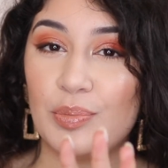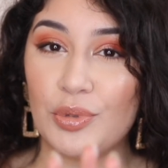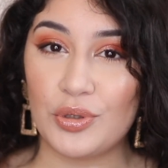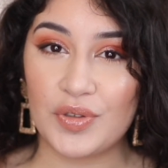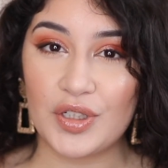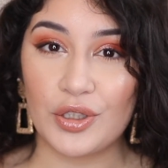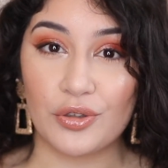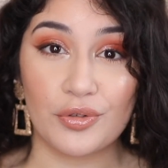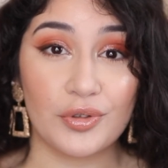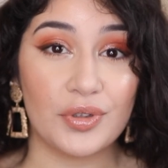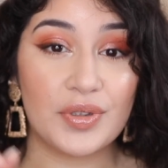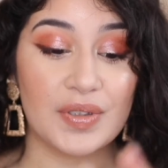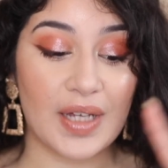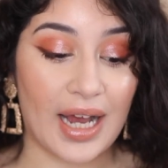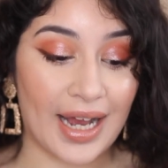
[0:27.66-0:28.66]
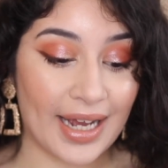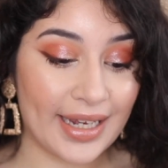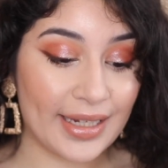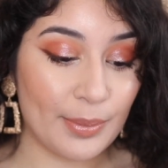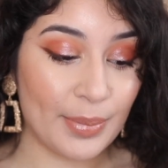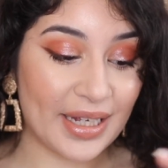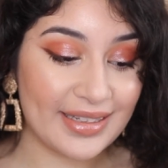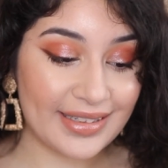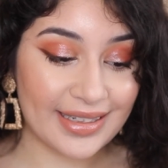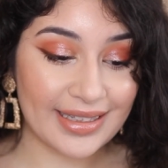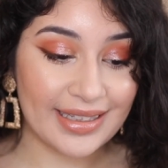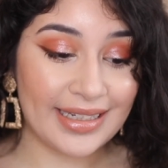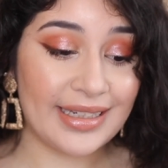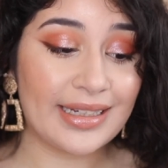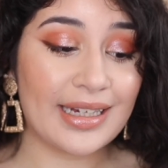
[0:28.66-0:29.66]
beauty gurus, I
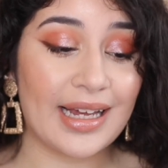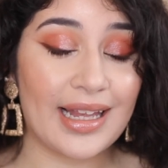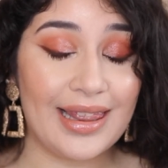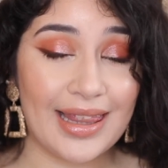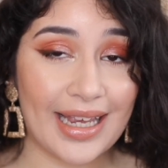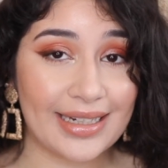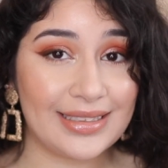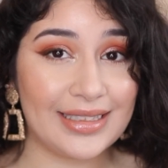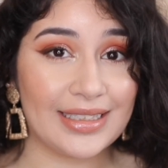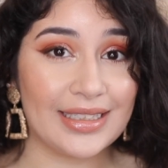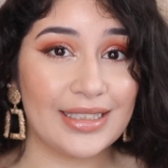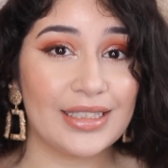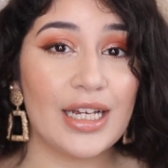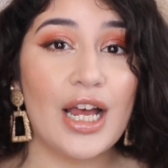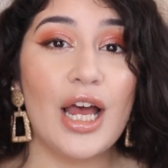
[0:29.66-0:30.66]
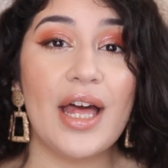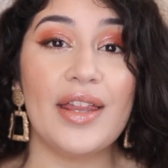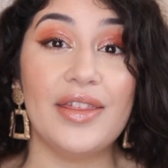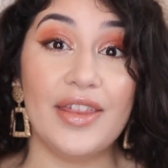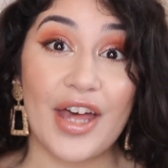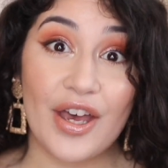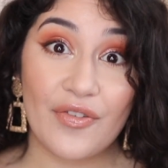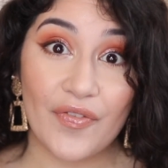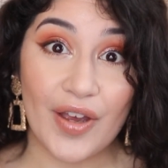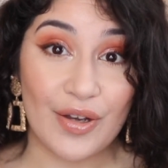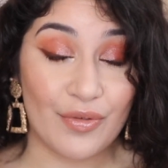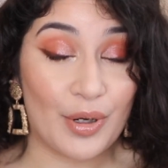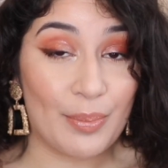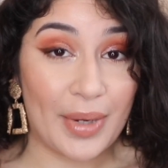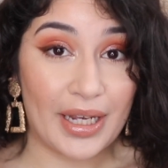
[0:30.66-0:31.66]
basically collected their
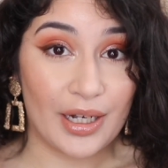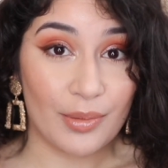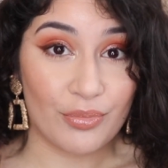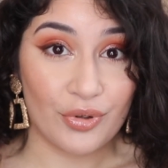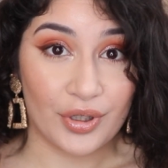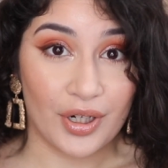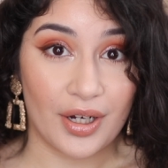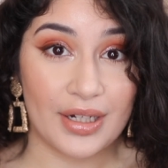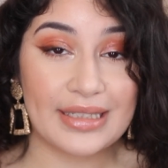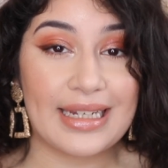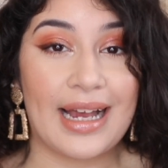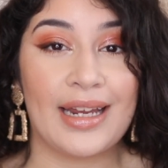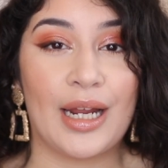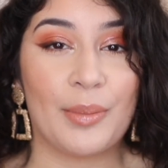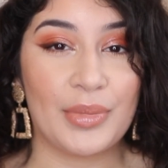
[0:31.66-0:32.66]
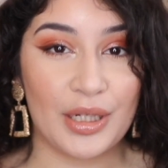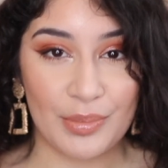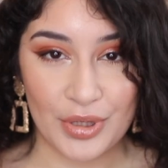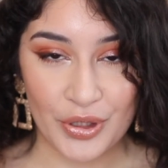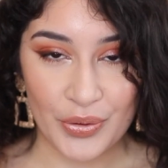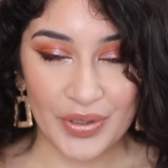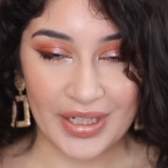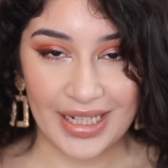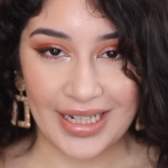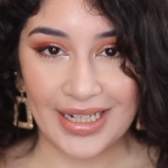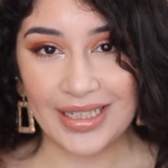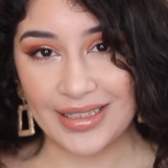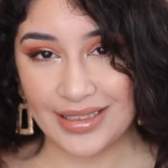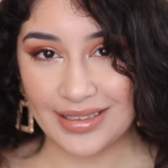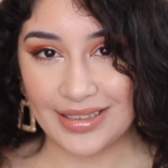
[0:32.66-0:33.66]
favorite makeup products and I'm going to be using it
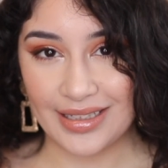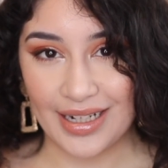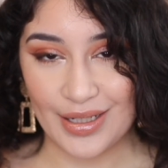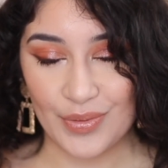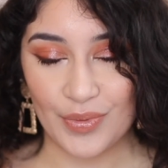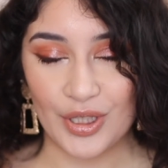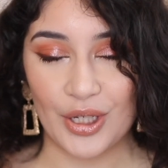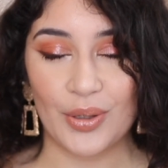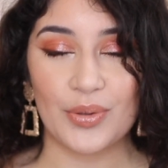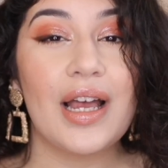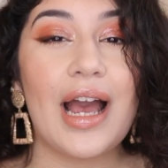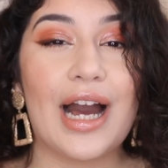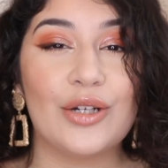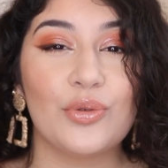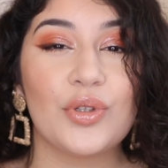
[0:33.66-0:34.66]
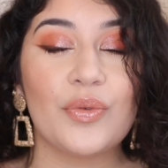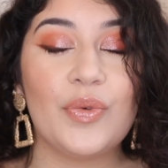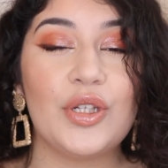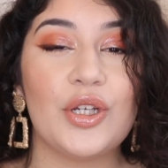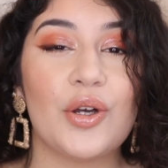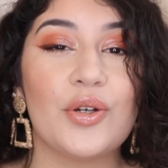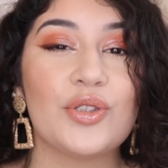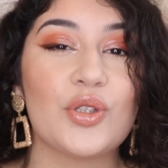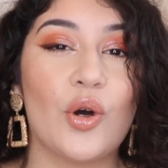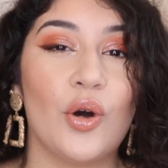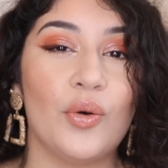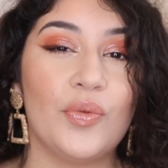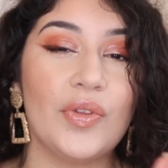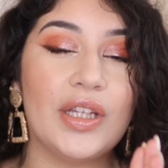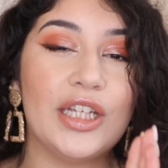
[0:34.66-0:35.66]
in today's video. And all the videos
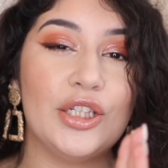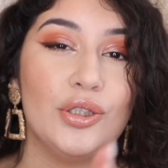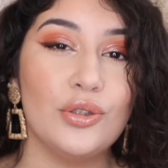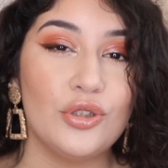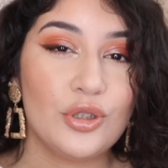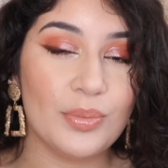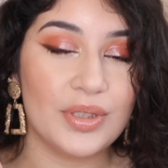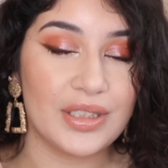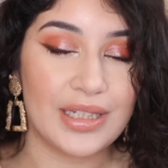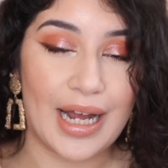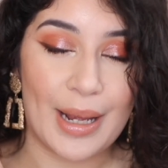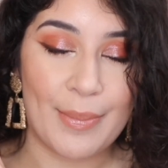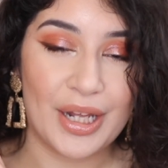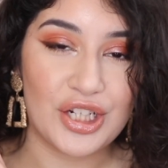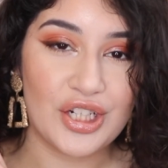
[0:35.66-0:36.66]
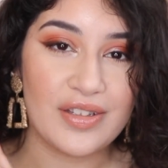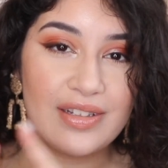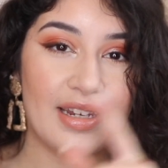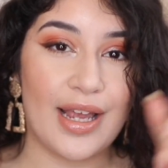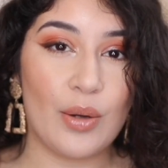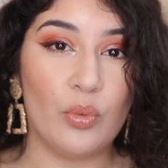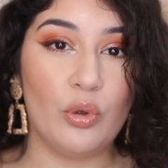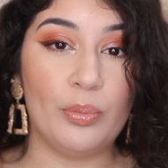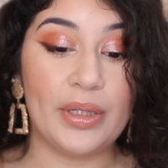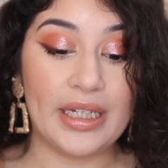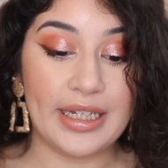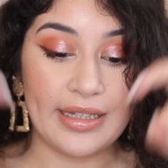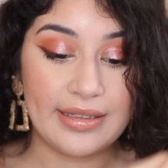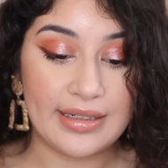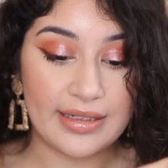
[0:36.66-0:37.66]
of the YouTubers that I mentioned today will be
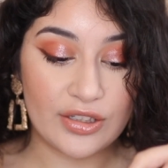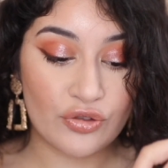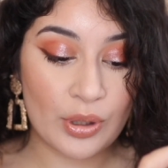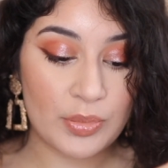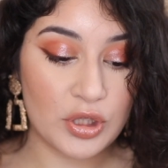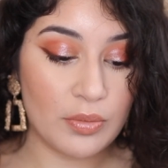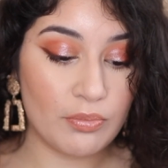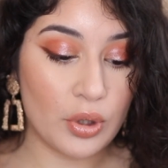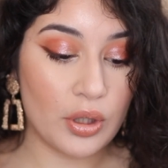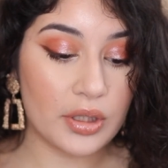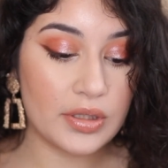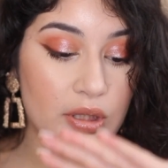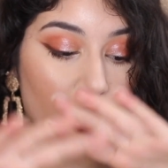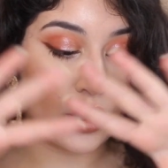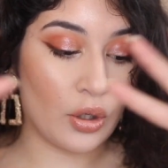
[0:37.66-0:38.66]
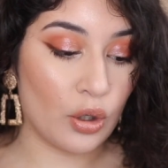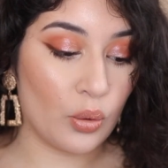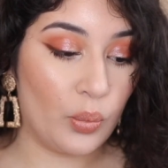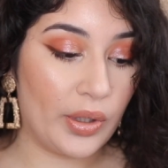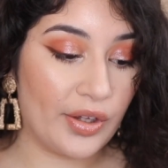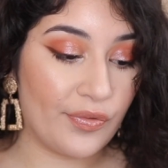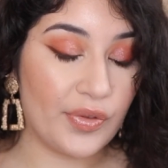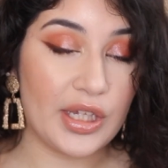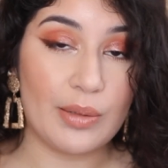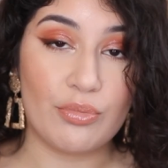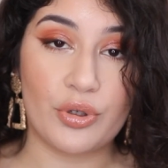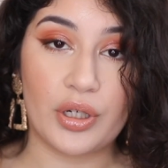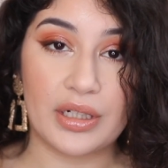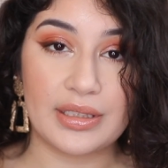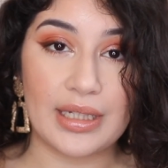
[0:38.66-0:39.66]
in the description box along with the
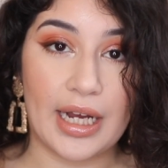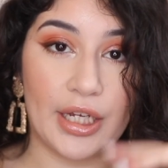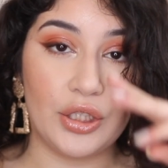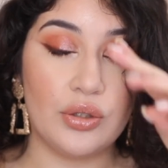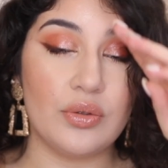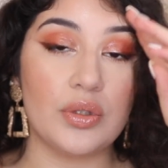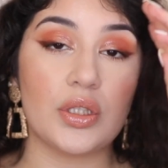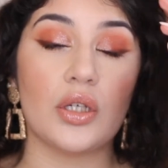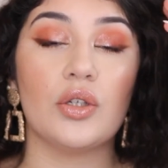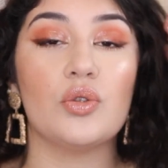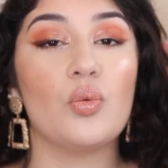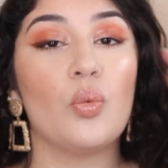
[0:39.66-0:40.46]
products that I use as